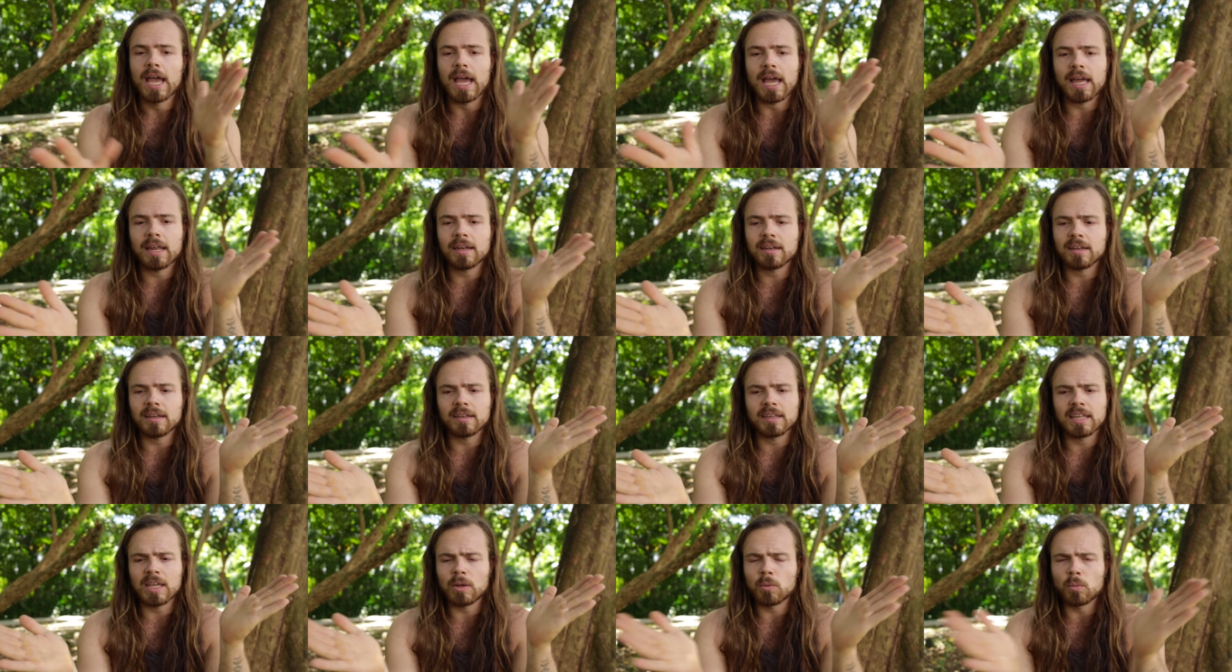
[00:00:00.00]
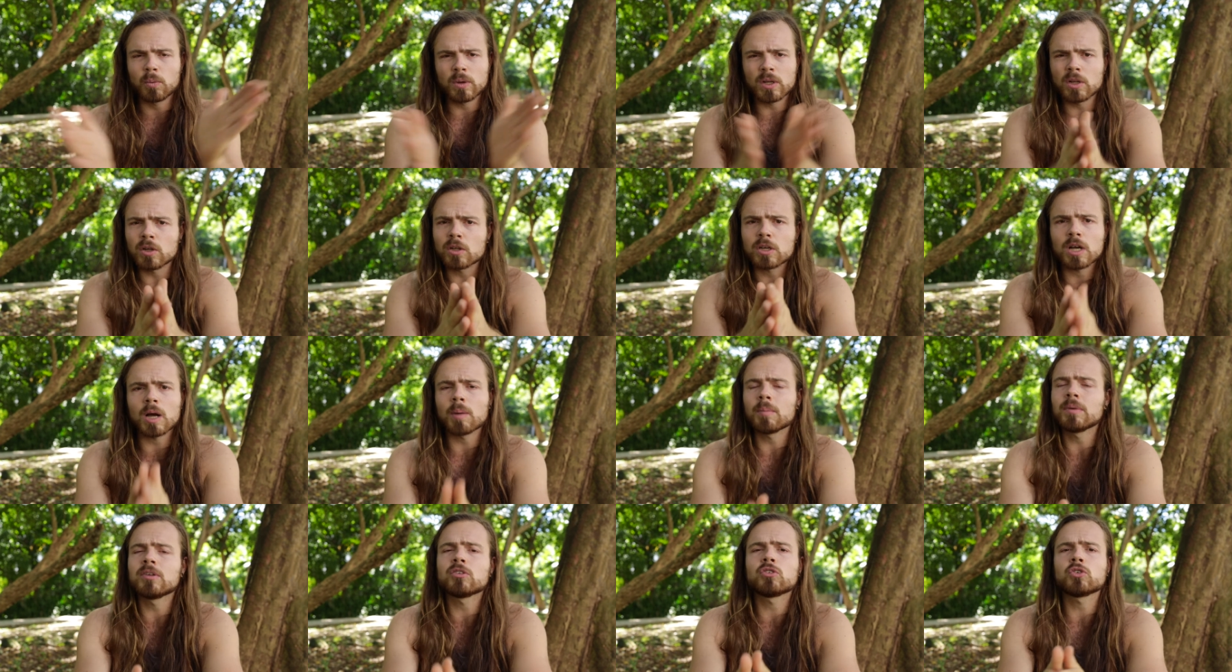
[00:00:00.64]
and they will
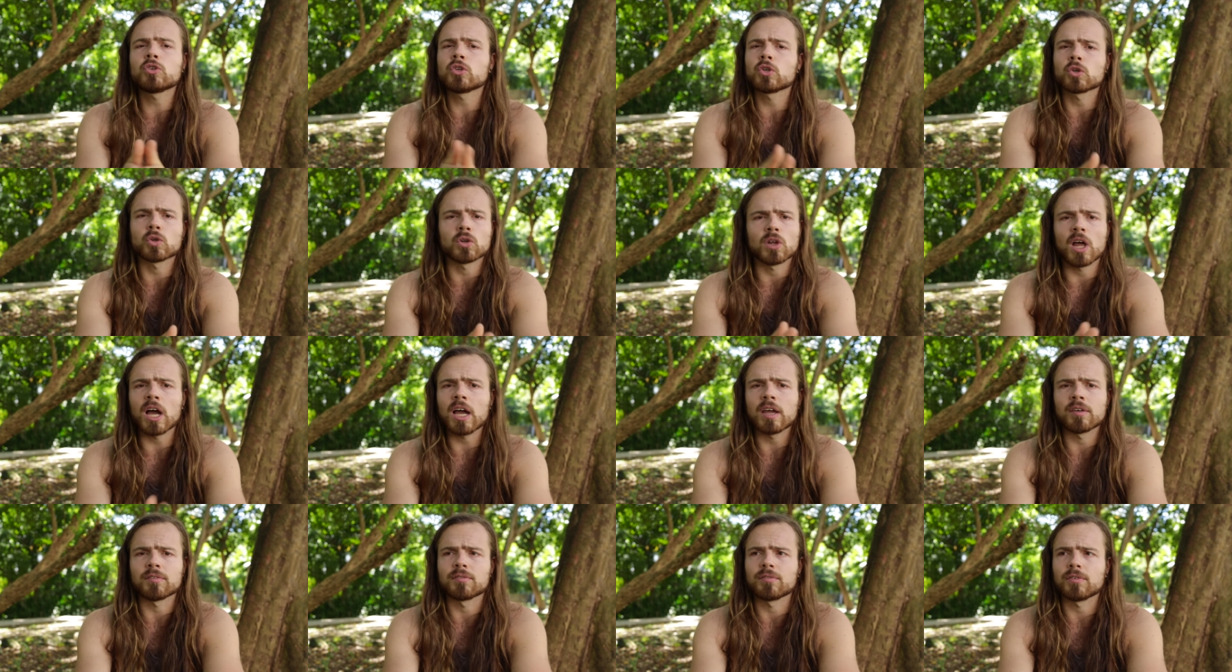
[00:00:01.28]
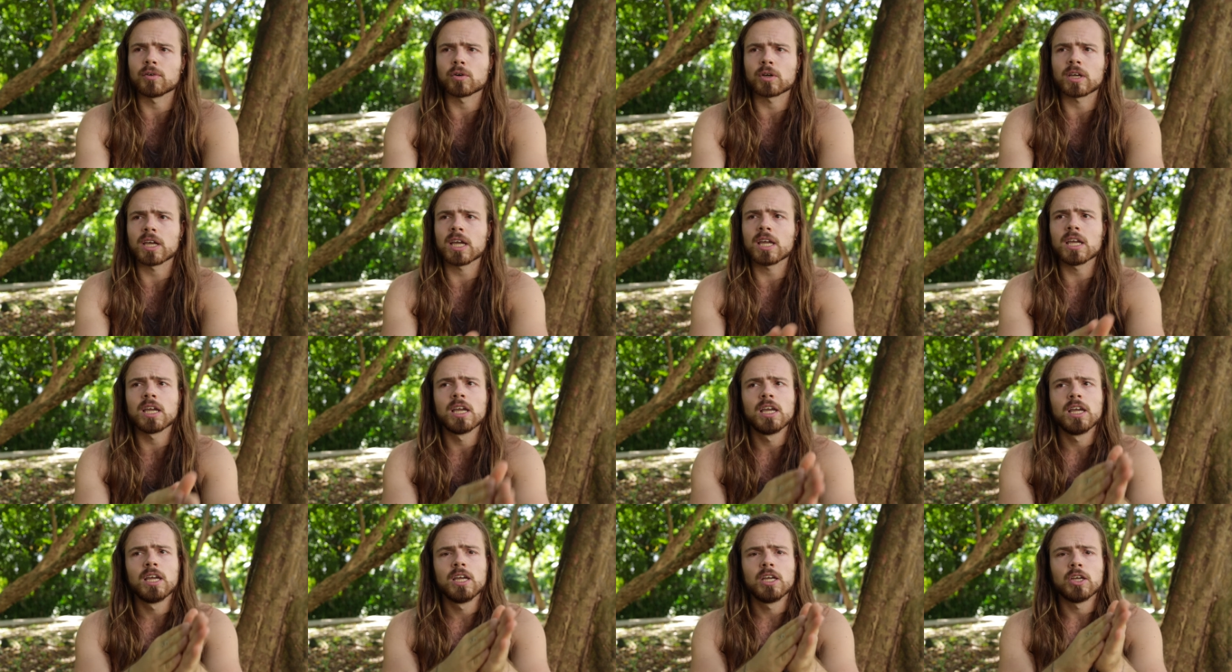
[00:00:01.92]
come into your life
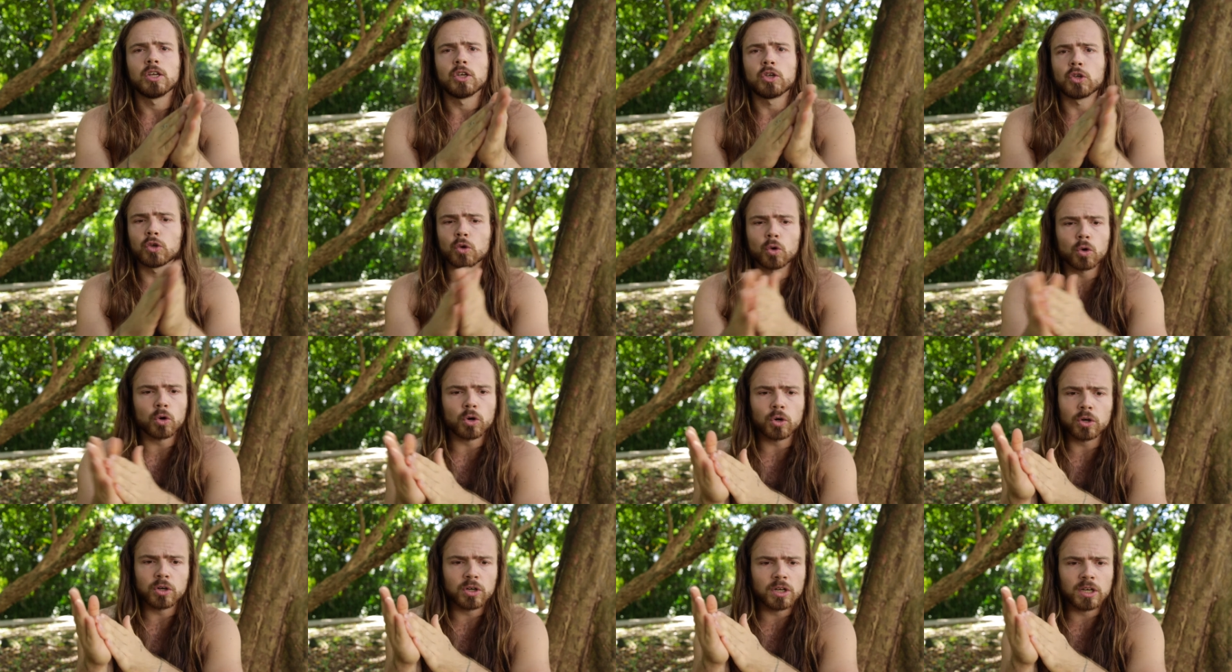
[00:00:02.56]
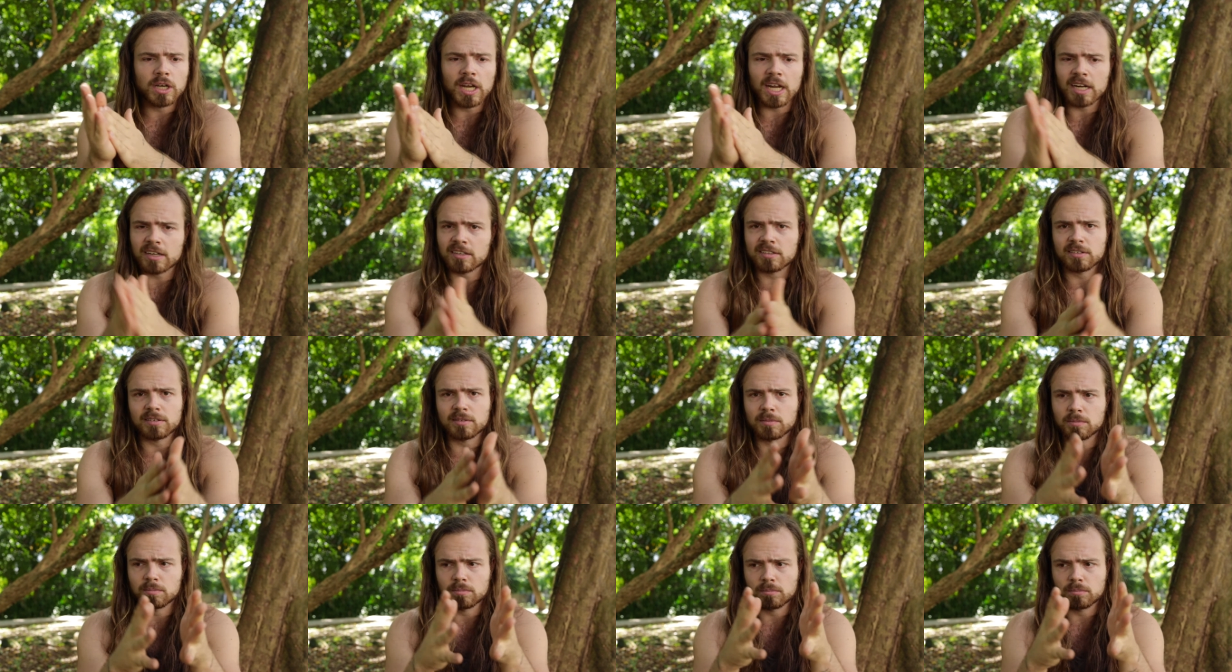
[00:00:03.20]
okay your next